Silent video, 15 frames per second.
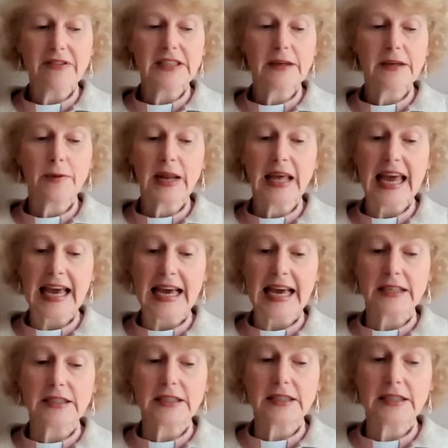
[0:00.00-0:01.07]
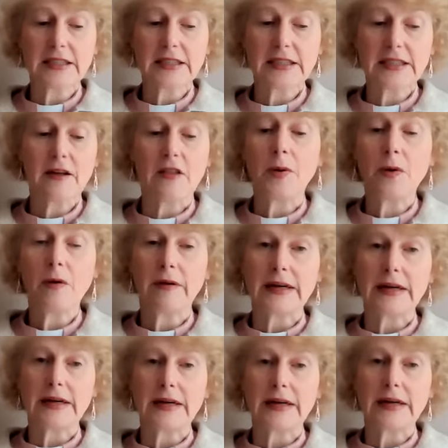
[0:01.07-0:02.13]
inevitably hit the
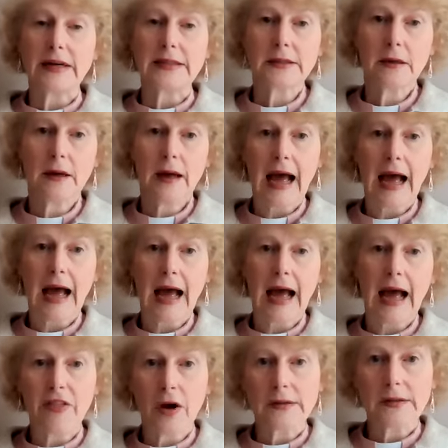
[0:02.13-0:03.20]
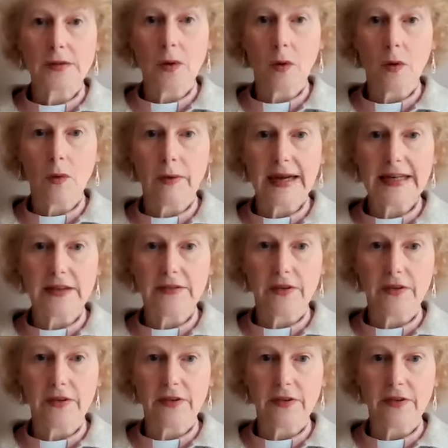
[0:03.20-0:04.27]
poorest and those
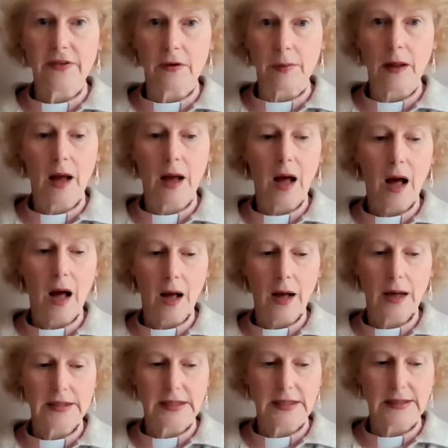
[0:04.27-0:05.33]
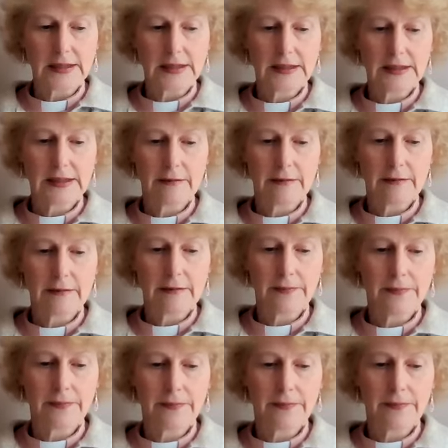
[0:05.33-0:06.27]
already vulnerable hardest.